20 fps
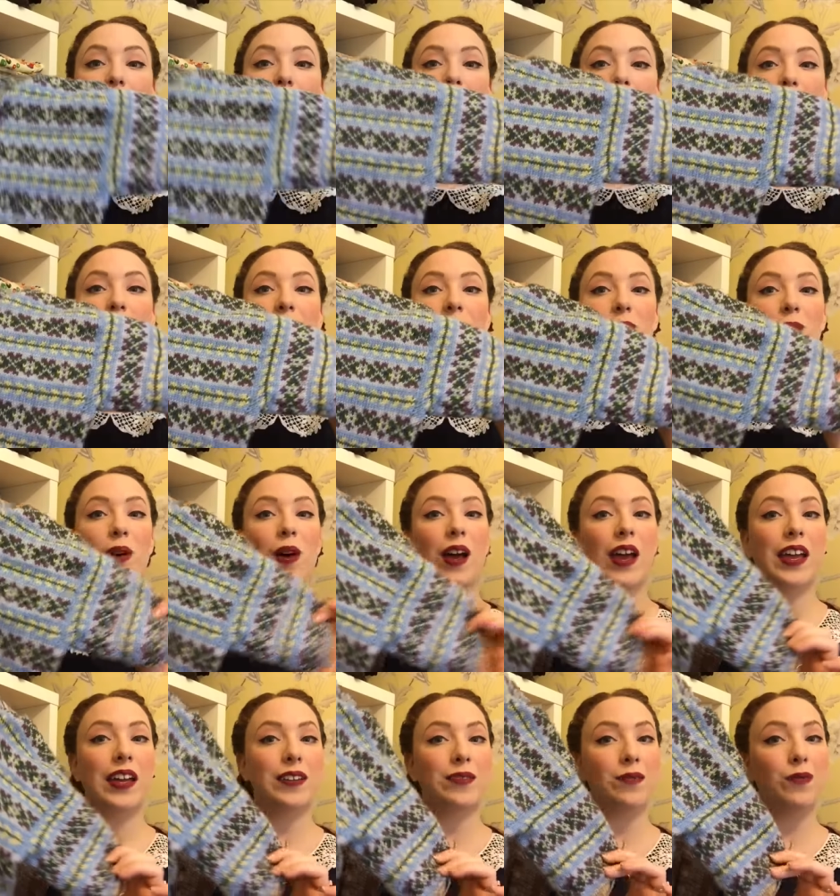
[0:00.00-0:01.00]
on, which is
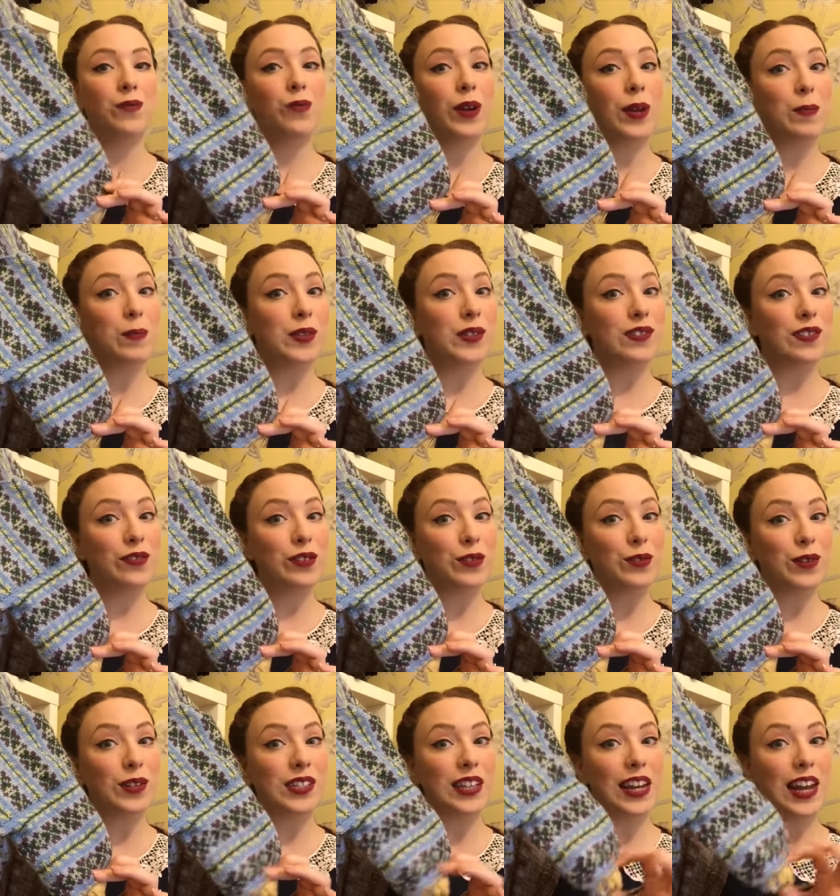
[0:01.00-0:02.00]
why WIPs are of
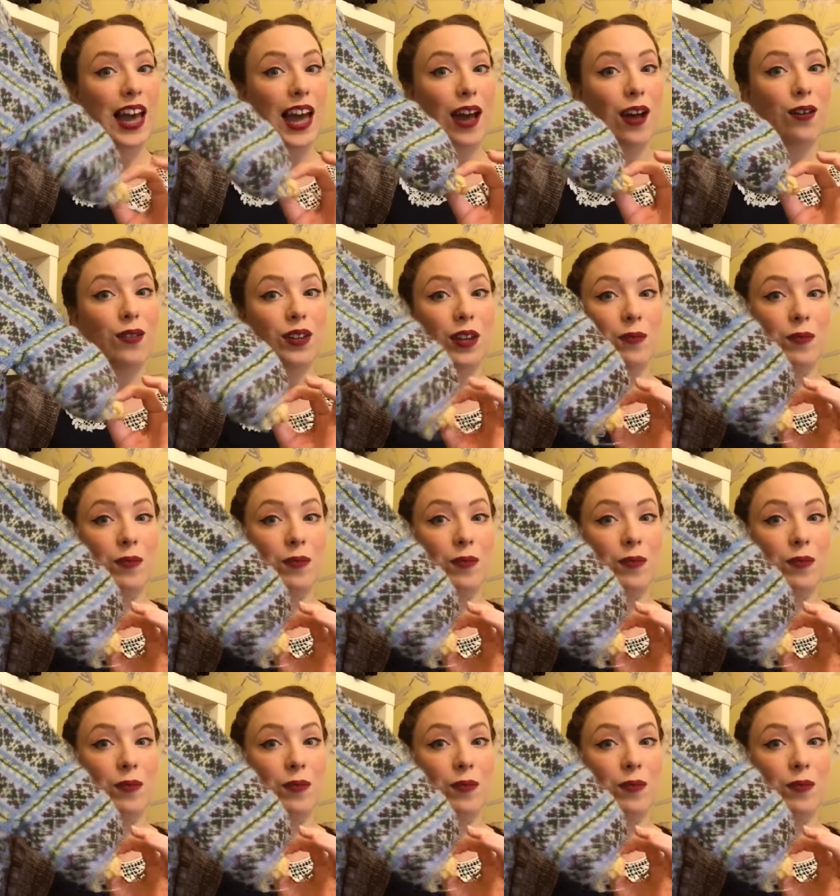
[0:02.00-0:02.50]
course allowed.